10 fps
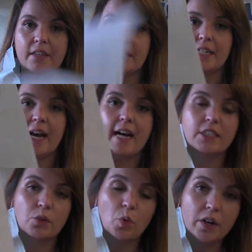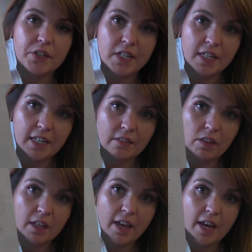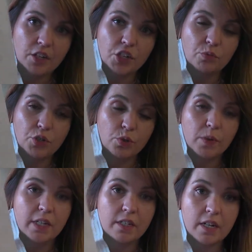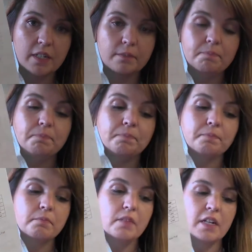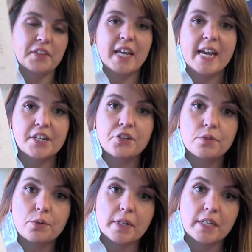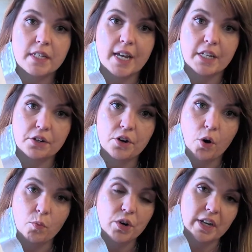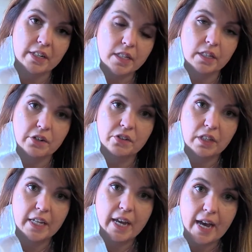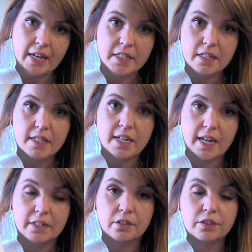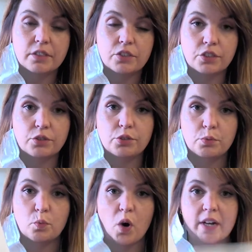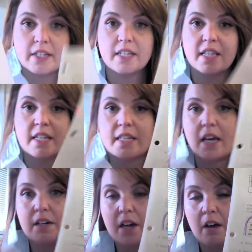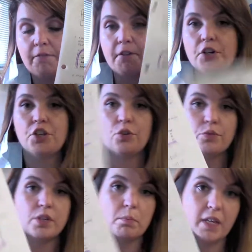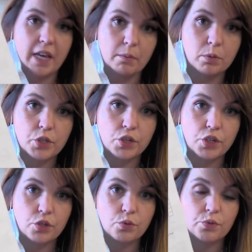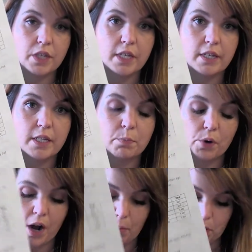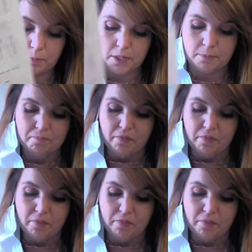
the task was to get the Can You Do It done. The Can You Do It is like your homework. It's literally as it's titled. Was this enough for you to be able to do these problems?